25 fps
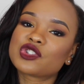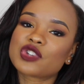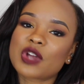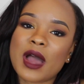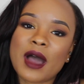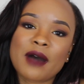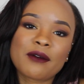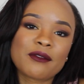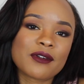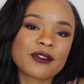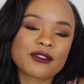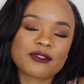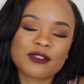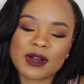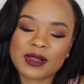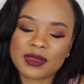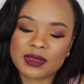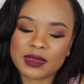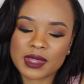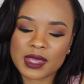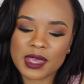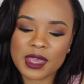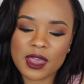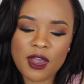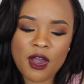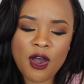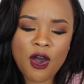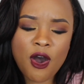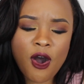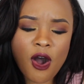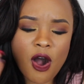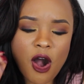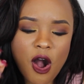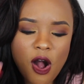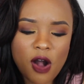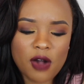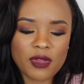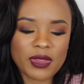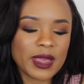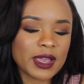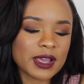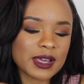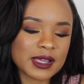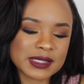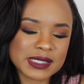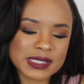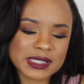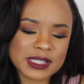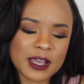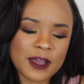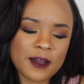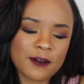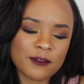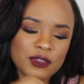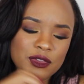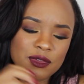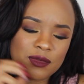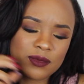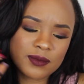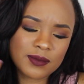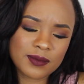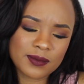travel friendly, all that good stuff.